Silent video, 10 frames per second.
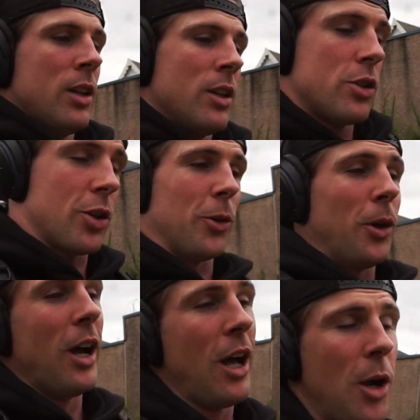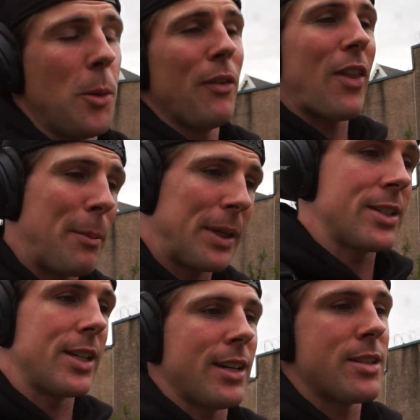So with that being
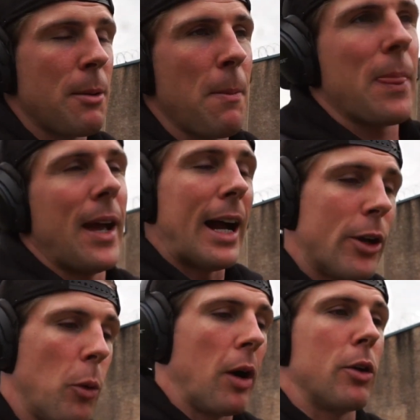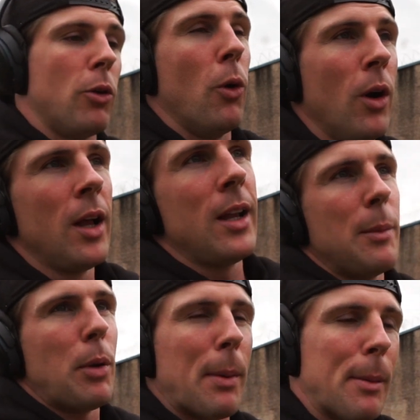said, I now want to go
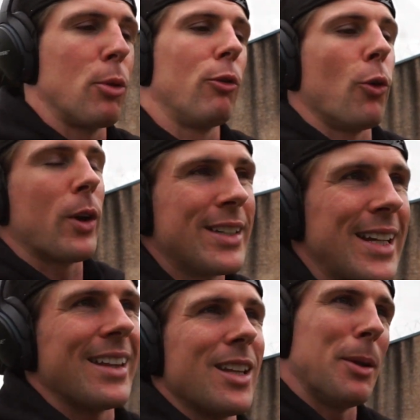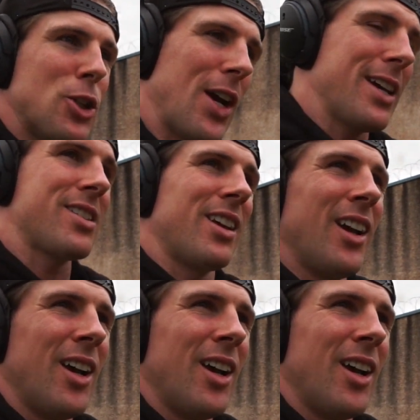and put a bit more focus into my chest.